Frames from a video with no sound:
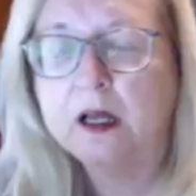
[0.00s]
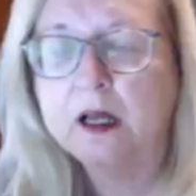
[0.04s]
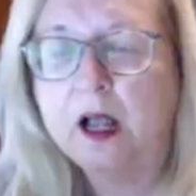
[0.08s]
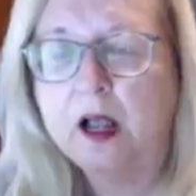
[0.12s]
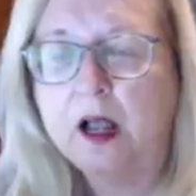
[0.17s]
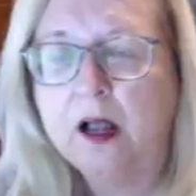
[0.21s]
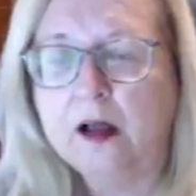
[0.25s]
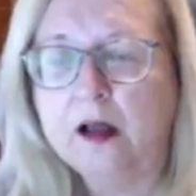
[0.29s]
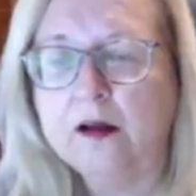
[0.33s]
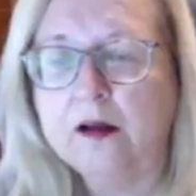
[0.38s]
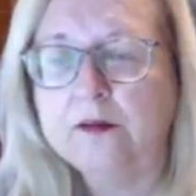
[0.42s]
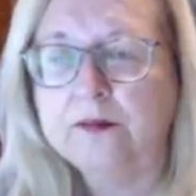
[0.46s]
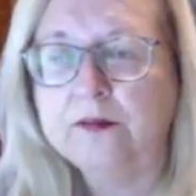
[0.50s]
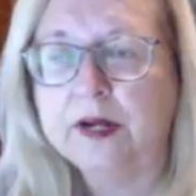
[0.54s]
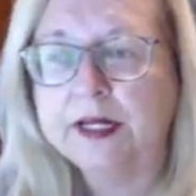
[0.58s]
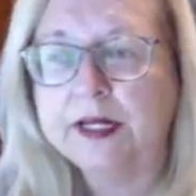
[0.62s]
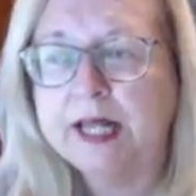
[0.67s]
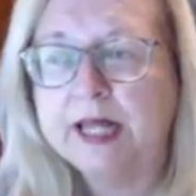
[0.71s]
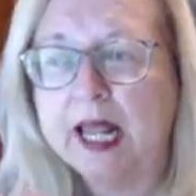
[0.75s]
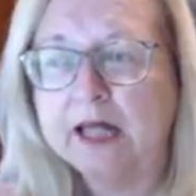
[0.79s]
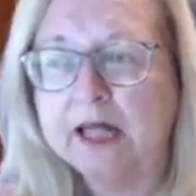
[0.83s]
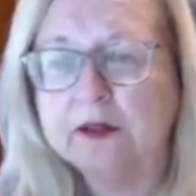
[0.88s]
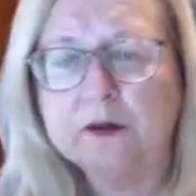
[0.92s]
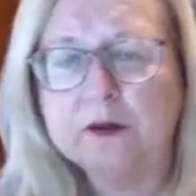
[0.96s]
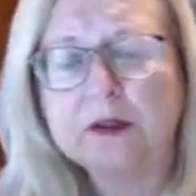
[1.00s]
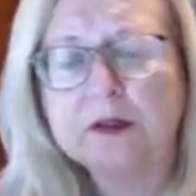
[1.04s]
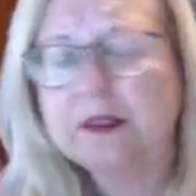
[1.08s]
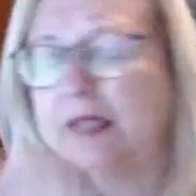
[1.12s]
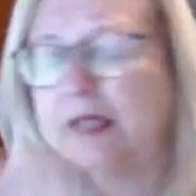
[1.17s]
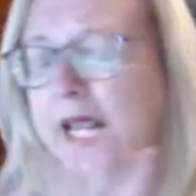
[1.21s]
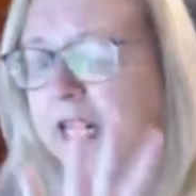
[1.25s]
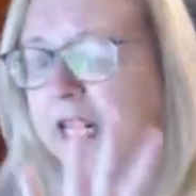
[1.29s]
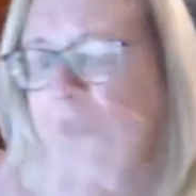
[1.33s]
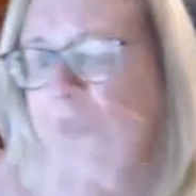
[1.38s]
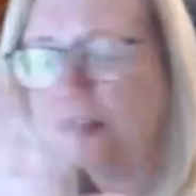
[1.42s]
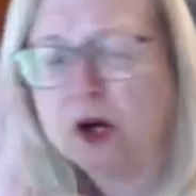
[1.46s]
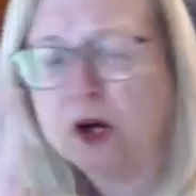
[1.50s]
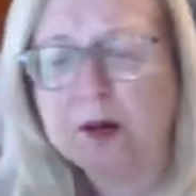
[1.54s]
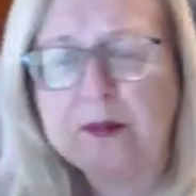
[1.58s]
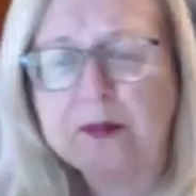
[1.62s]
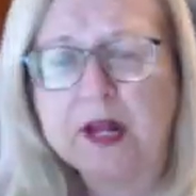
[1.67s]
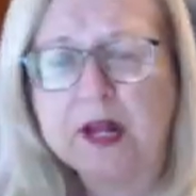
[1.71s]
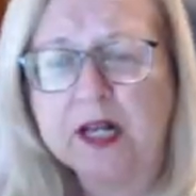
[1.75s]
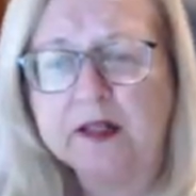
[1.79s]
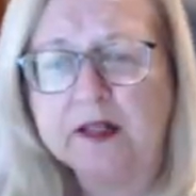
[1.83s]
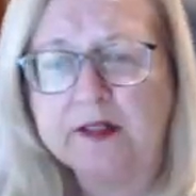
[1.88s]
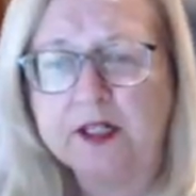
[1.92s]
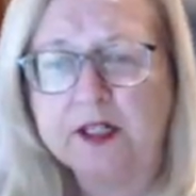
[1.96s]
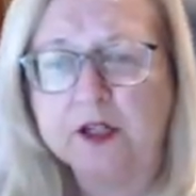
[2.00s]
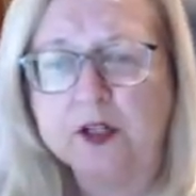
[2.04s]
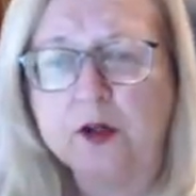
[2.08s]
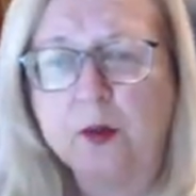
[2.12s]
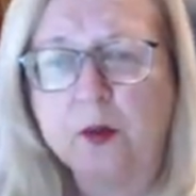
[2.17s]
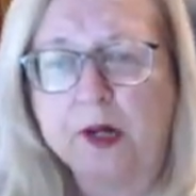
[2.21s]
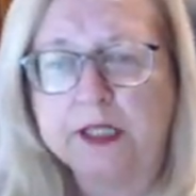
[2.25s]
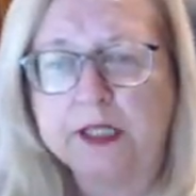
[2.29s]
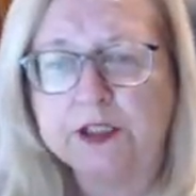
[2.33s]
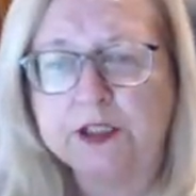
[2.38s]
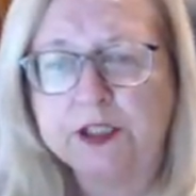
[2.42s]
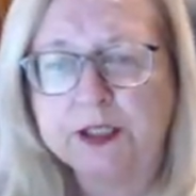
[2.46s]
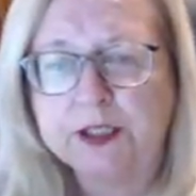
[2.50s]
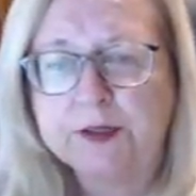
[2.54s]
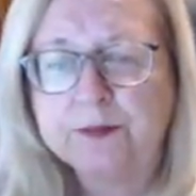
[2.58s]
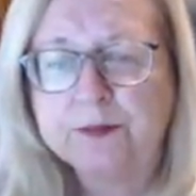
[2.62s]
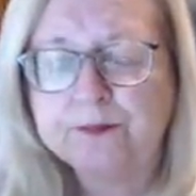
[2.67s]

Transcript: of take Trump out of the equation.